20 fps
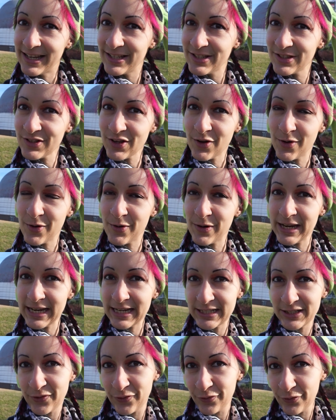So
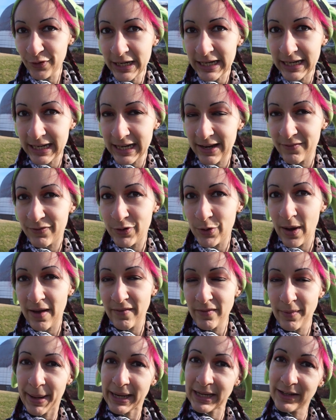it's free if you have
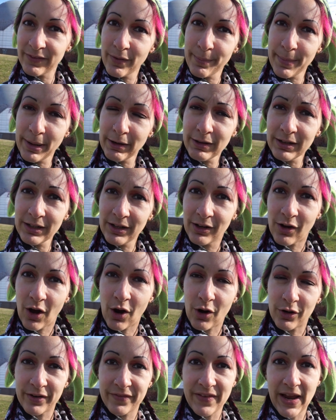a Bank of America
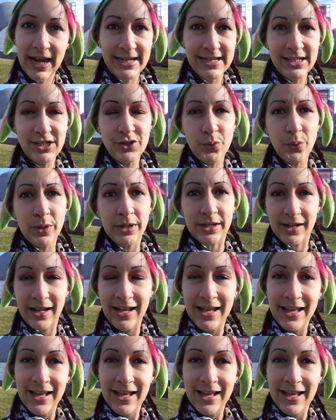card of any sort.